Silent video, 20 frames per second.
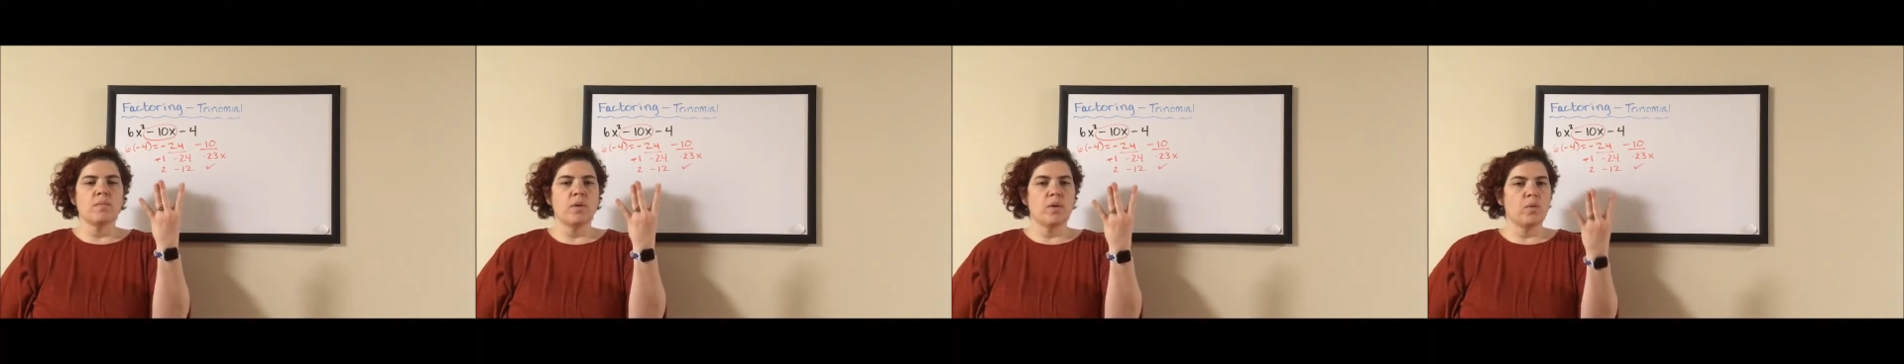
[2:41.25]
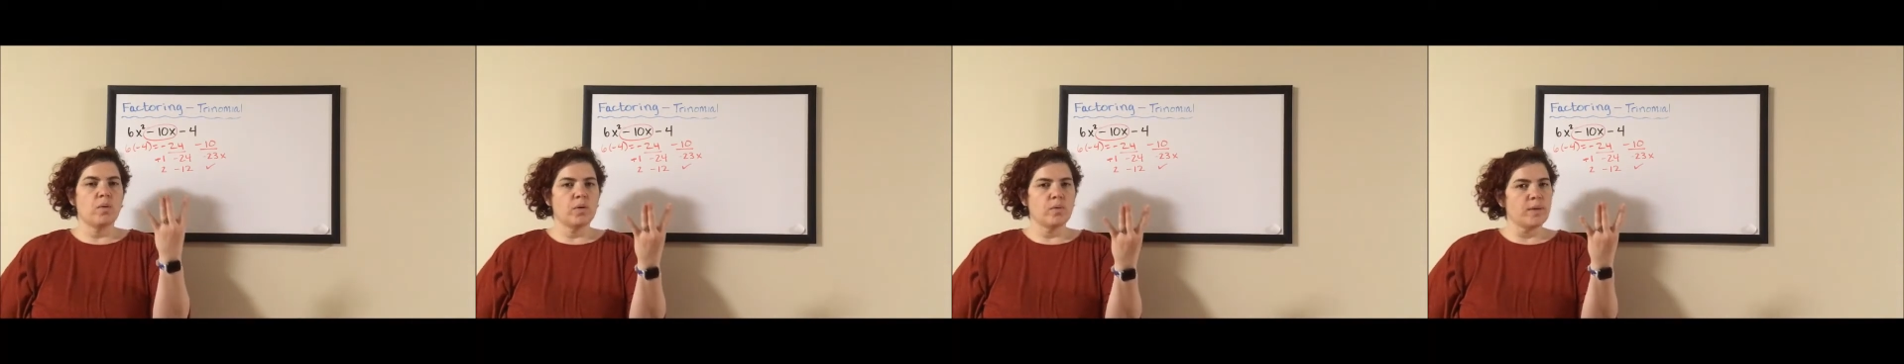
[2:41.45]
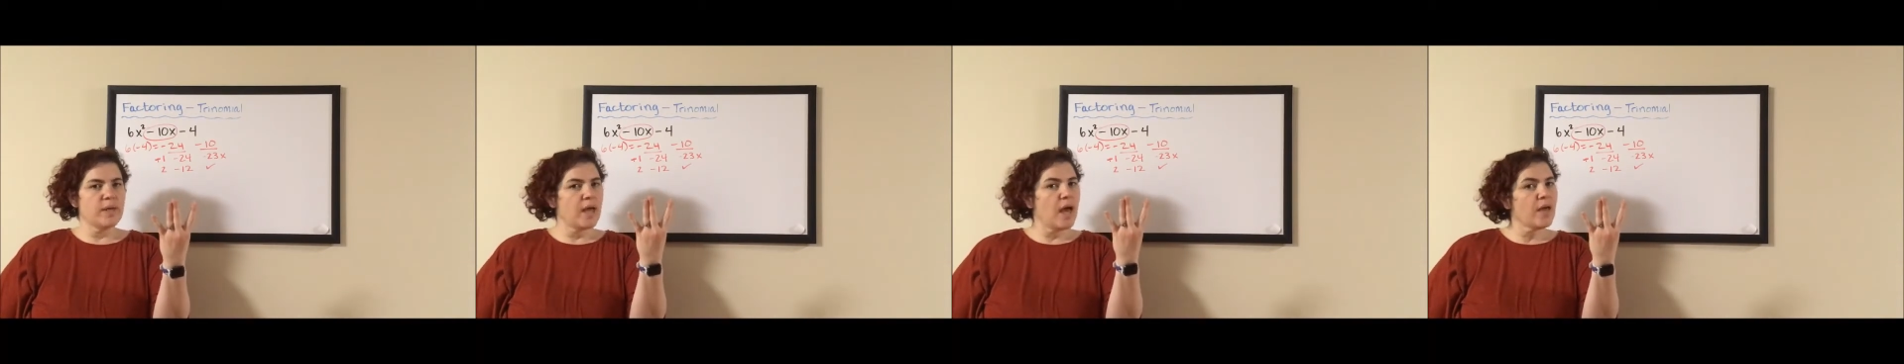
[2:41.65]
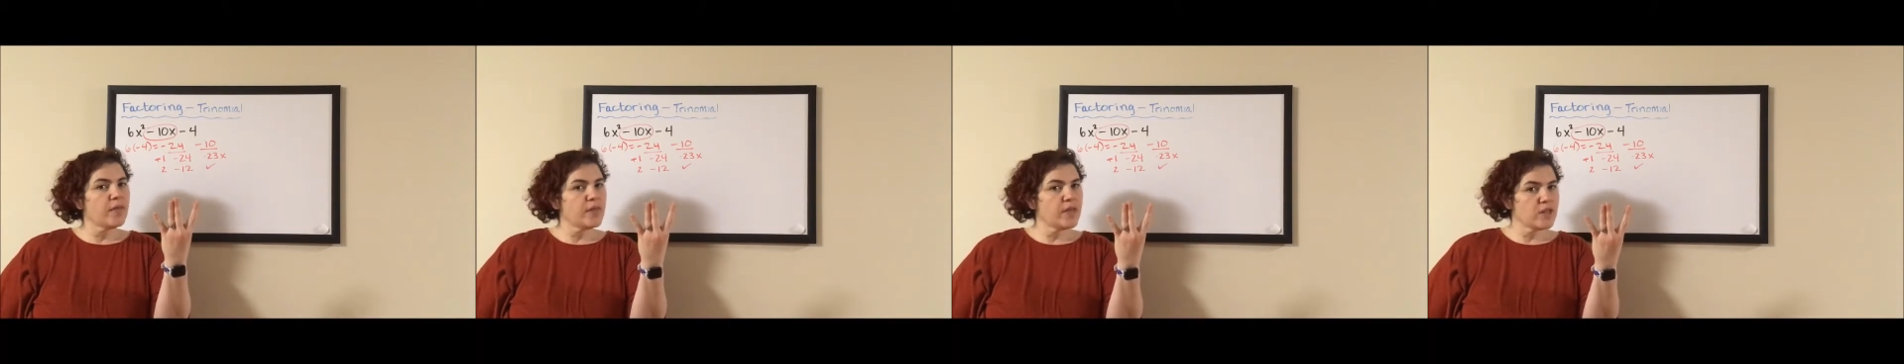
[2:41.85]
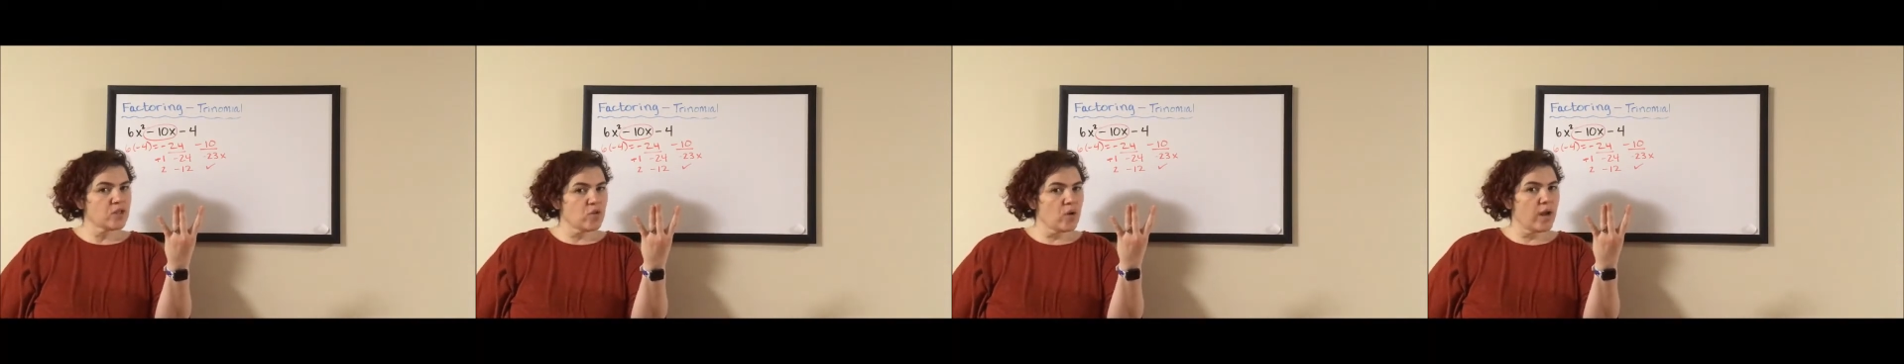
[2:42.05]
but when we
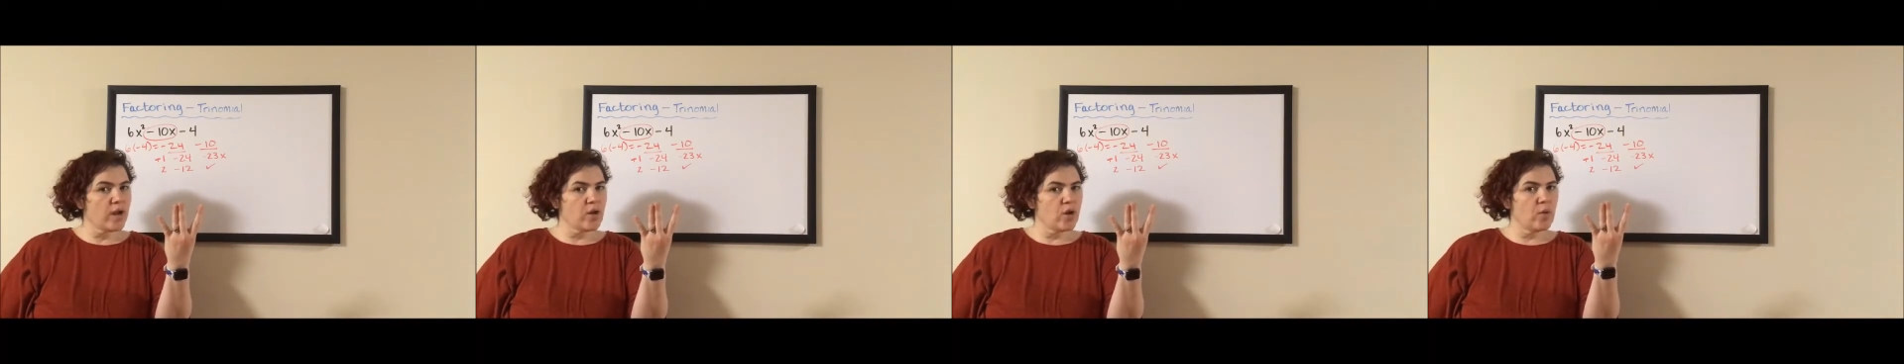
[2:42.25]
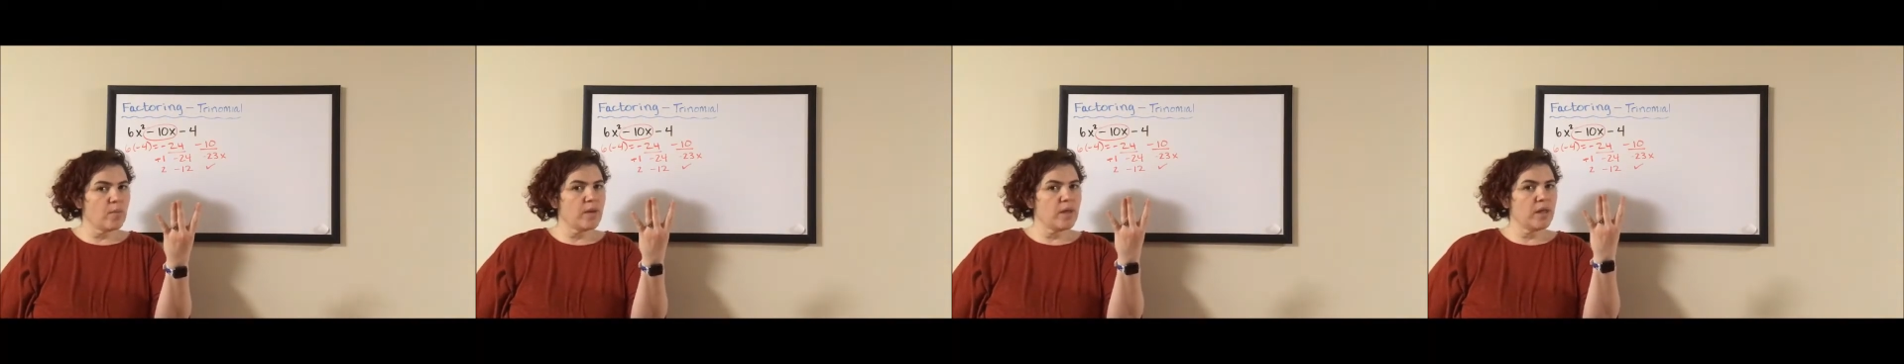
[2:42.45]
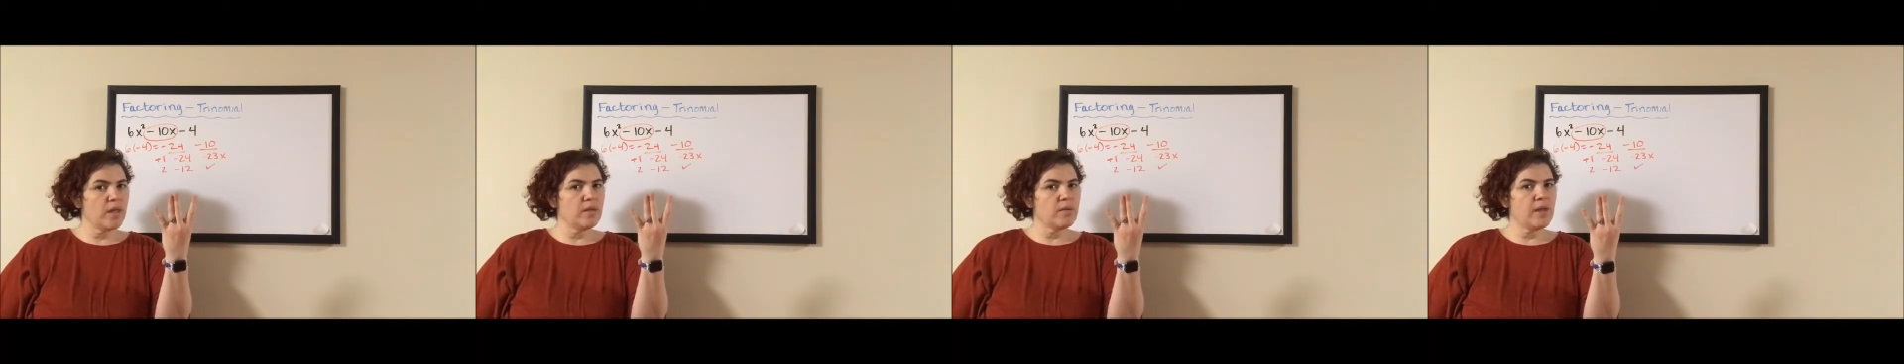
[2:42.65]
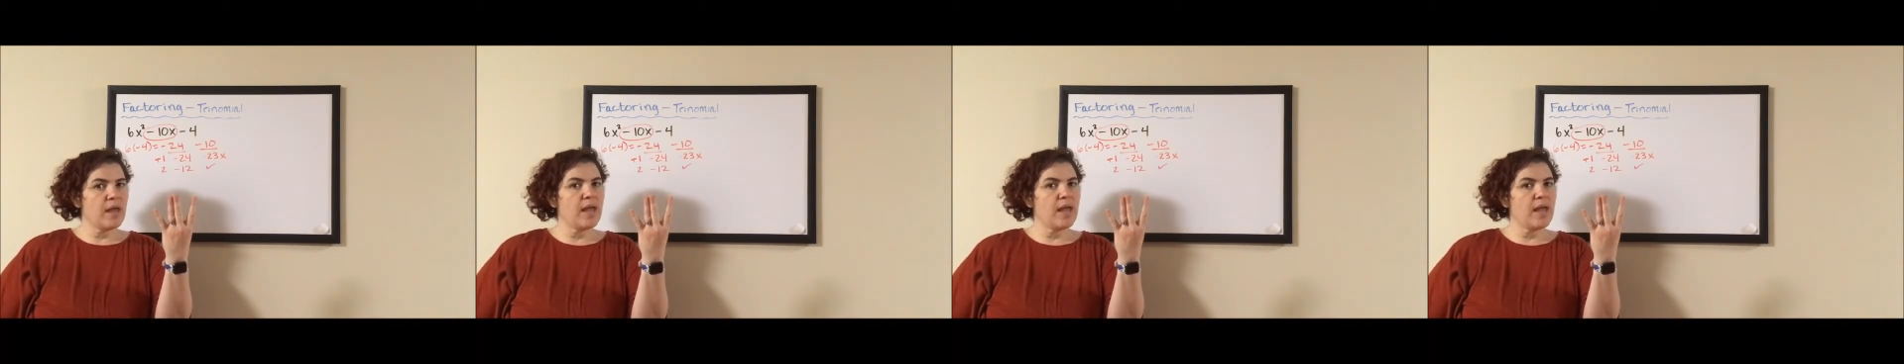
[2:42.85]
got that trinomial,